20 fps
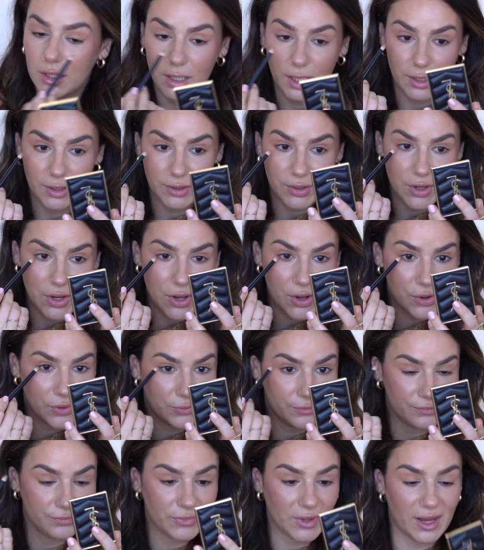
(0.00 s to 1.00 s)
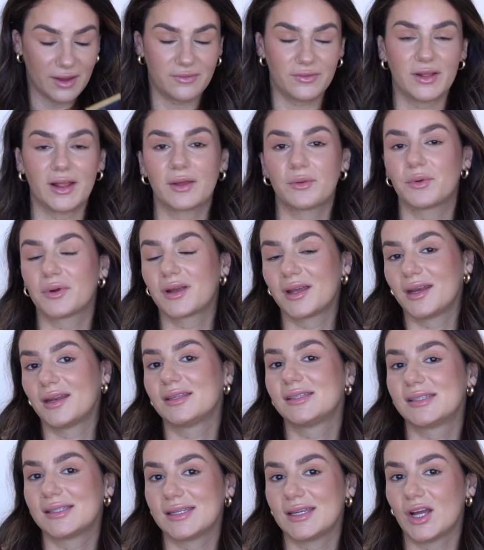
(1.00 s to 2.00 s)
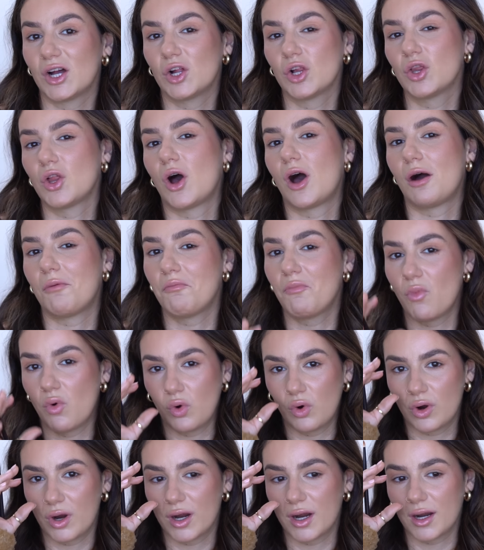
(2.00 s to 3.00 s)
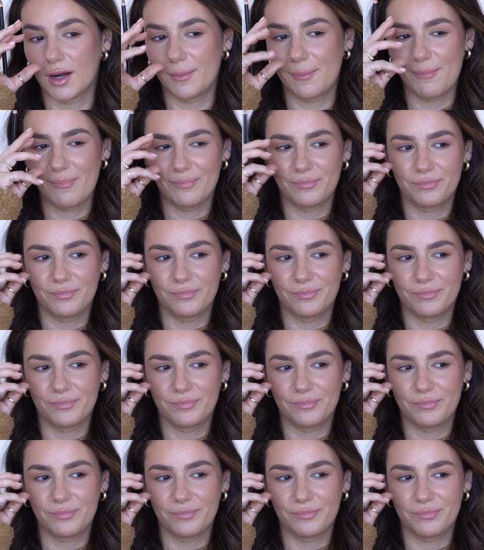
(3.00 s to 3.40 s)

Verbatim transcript: I don't know. I feel like we're going to see a lot more